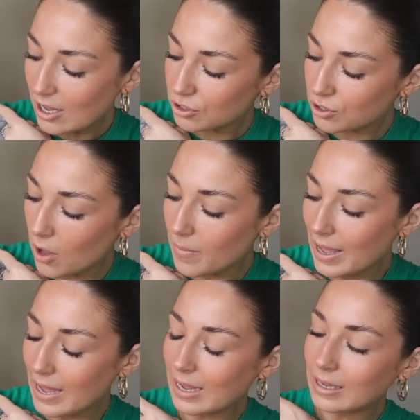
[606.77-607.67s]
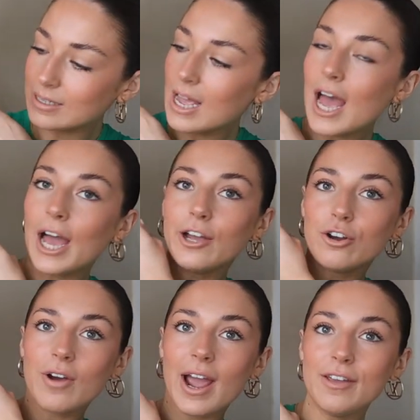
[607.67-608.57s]
So it is a
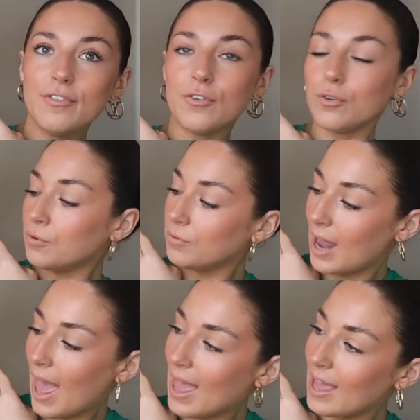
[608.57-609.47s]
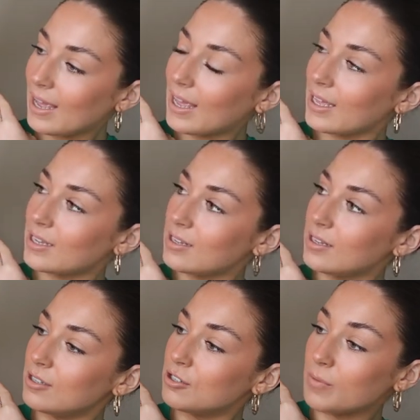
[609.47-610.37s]
grey funnel neck
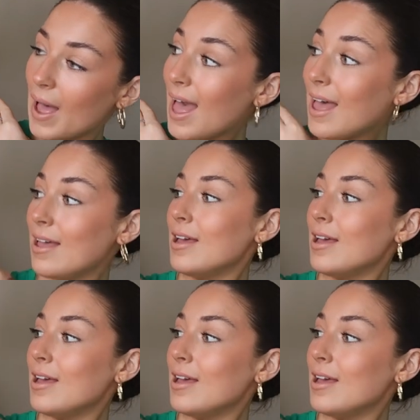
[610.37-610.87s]
sweat.